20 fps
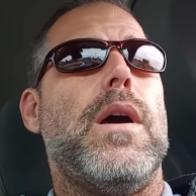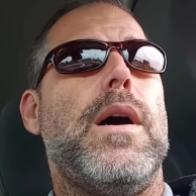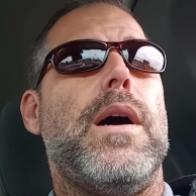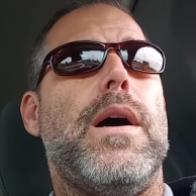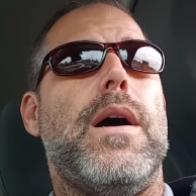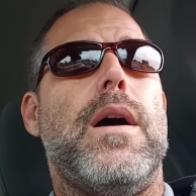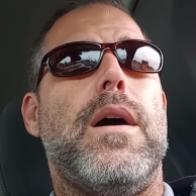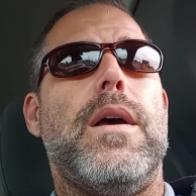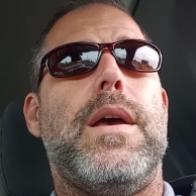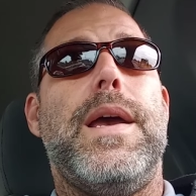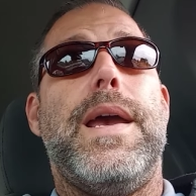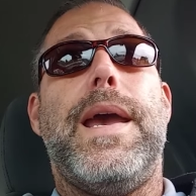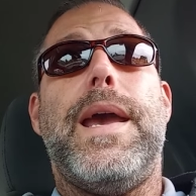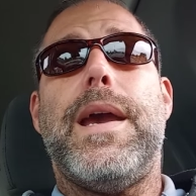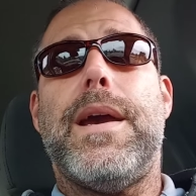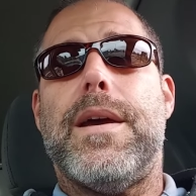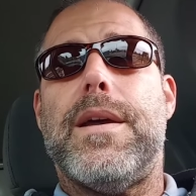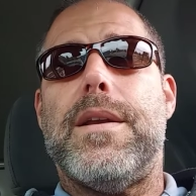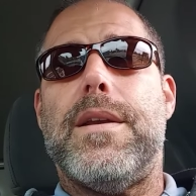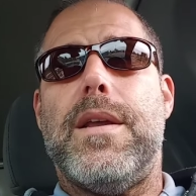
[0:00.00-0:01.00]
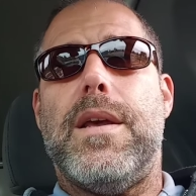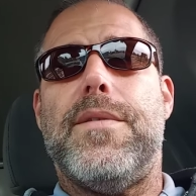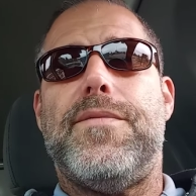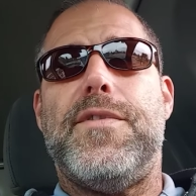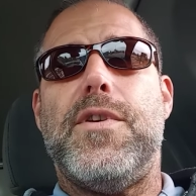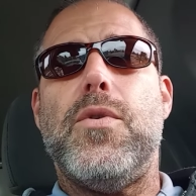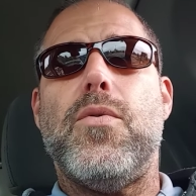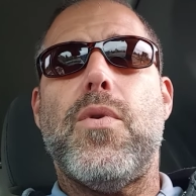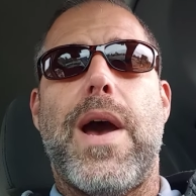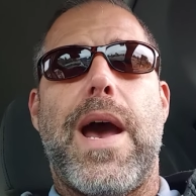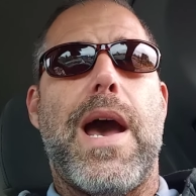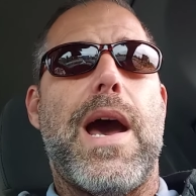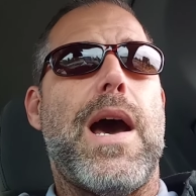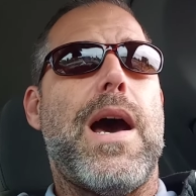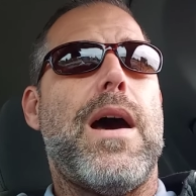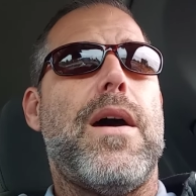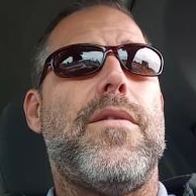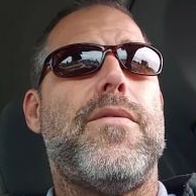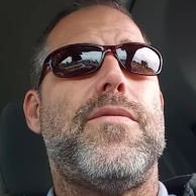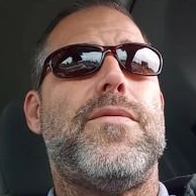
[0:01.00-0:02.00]
Uh, and if you
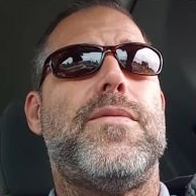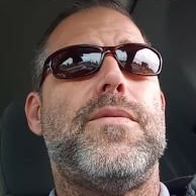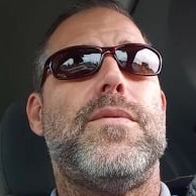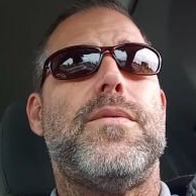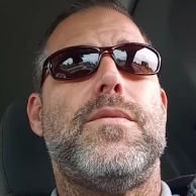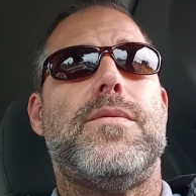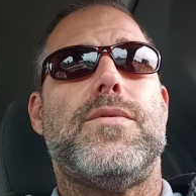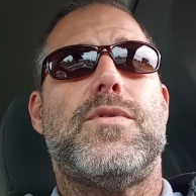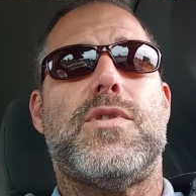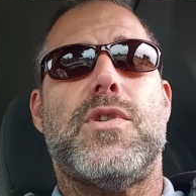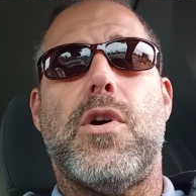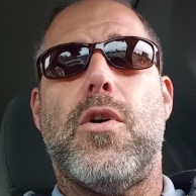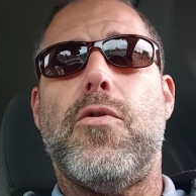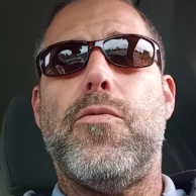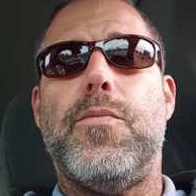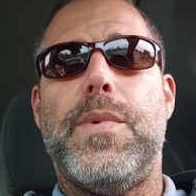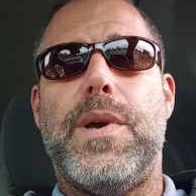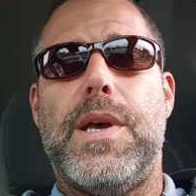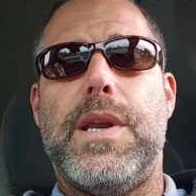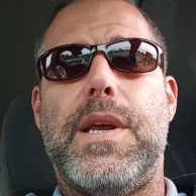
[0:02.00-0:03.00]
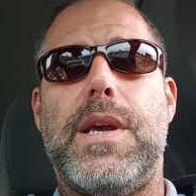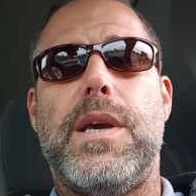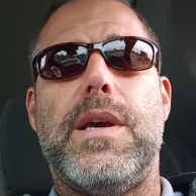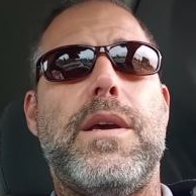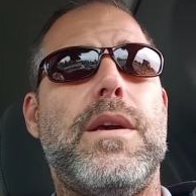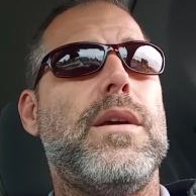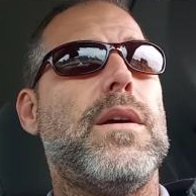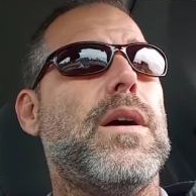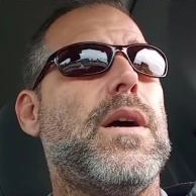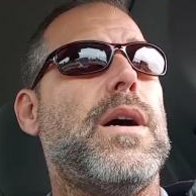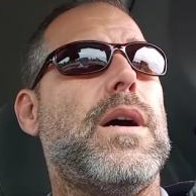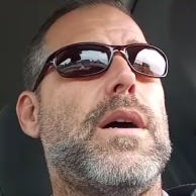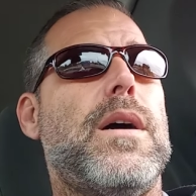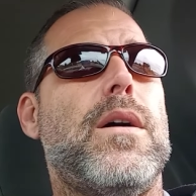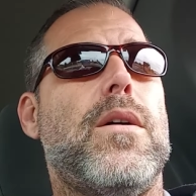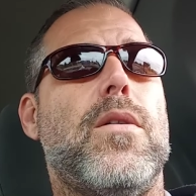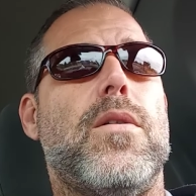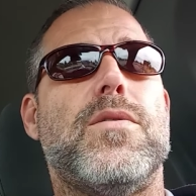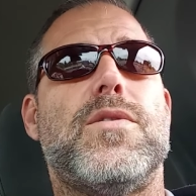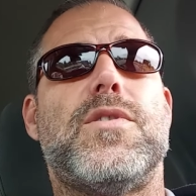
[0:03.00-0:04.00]
have so many
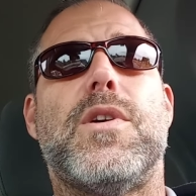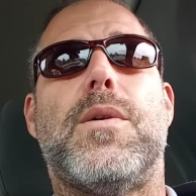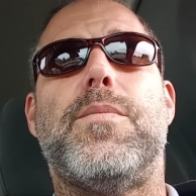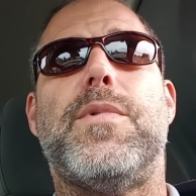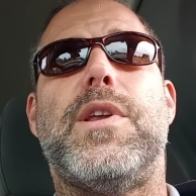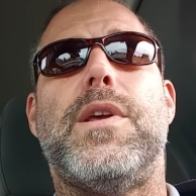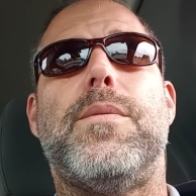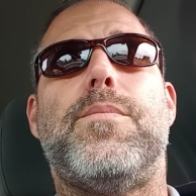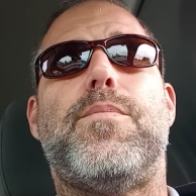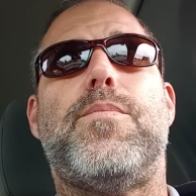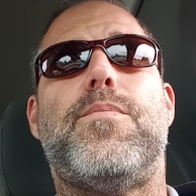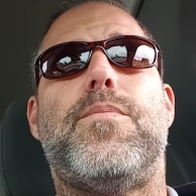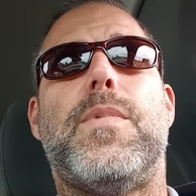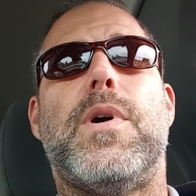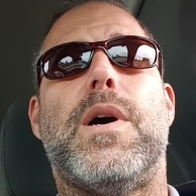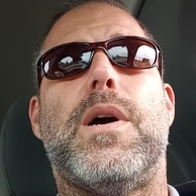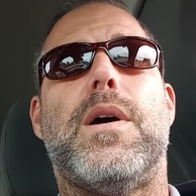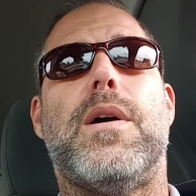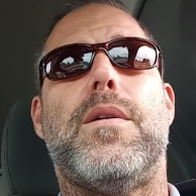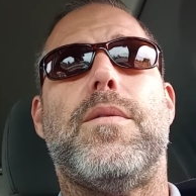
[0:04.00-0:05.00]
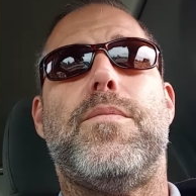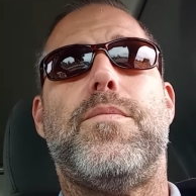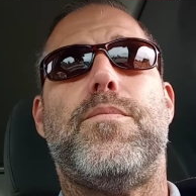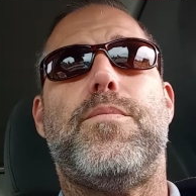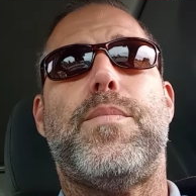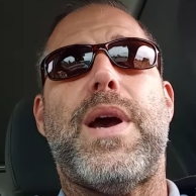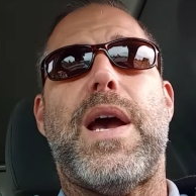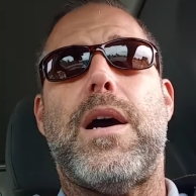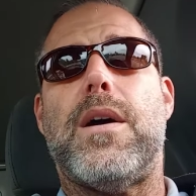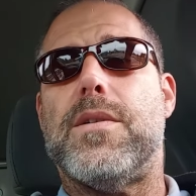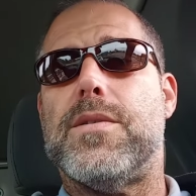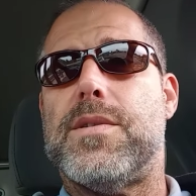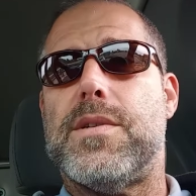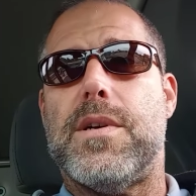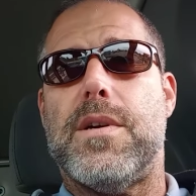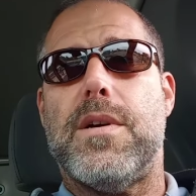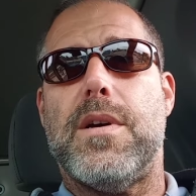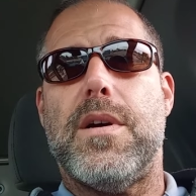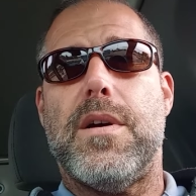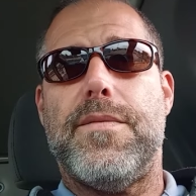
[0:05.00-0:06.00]
uh, or so many uh, pounds
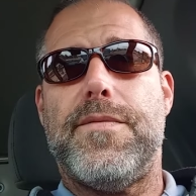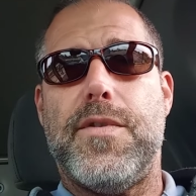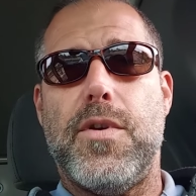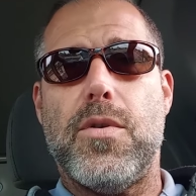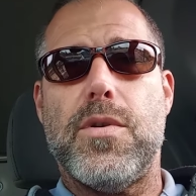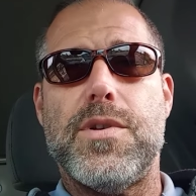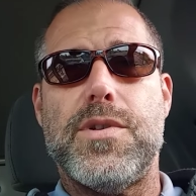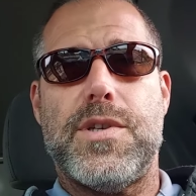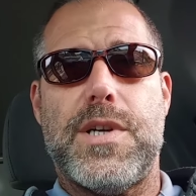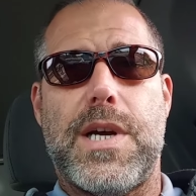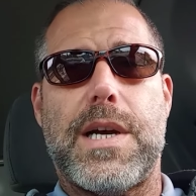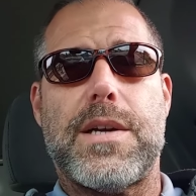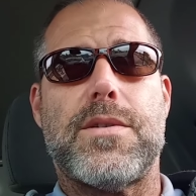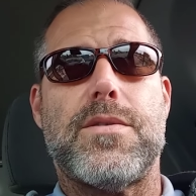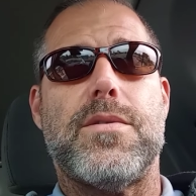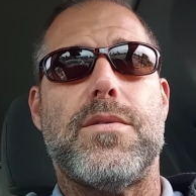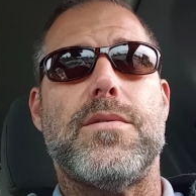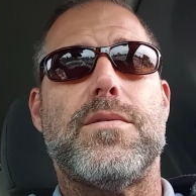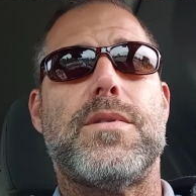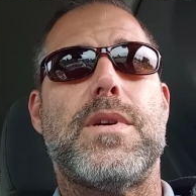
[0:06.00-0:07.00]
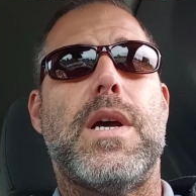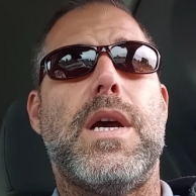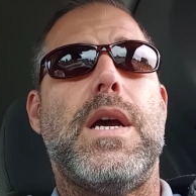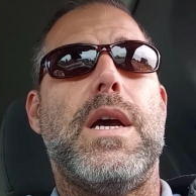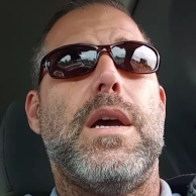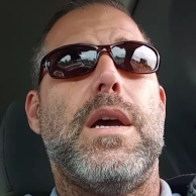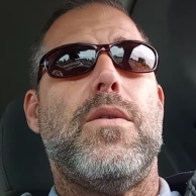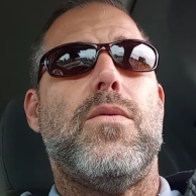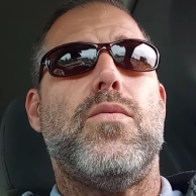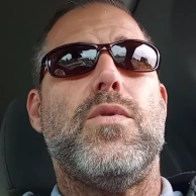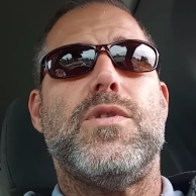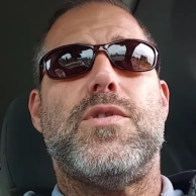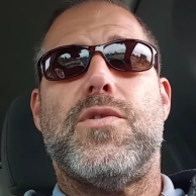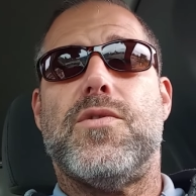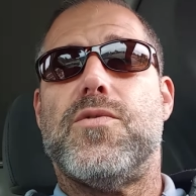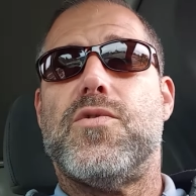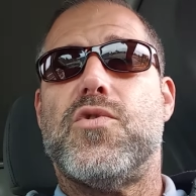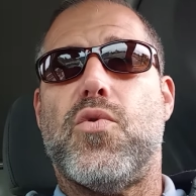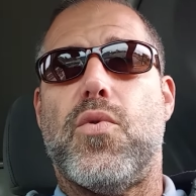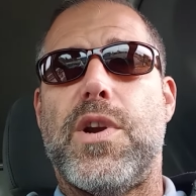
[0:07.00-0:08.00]
of, of fuel injectors, which
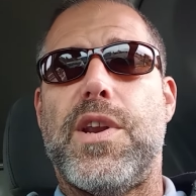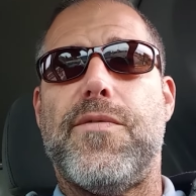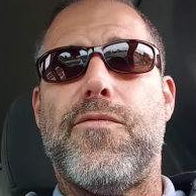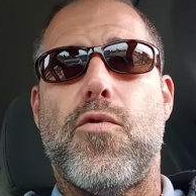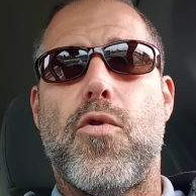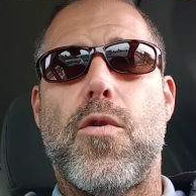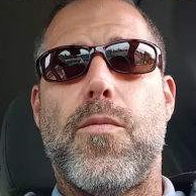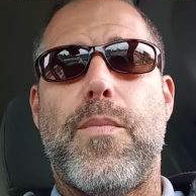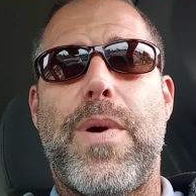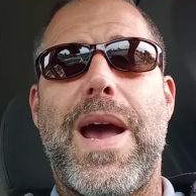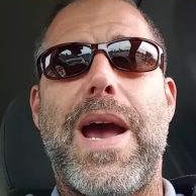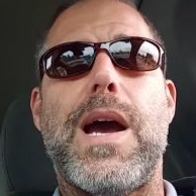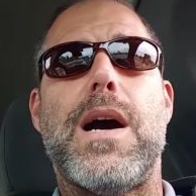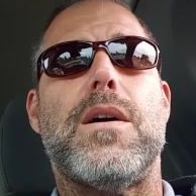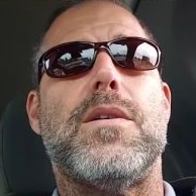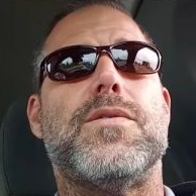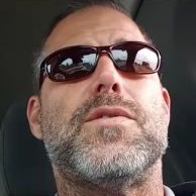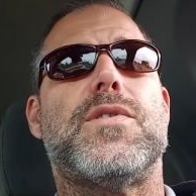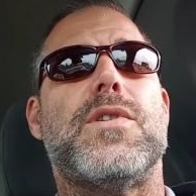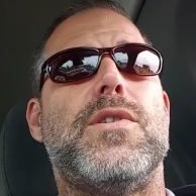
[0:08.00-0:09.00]
is twenty-four pounds.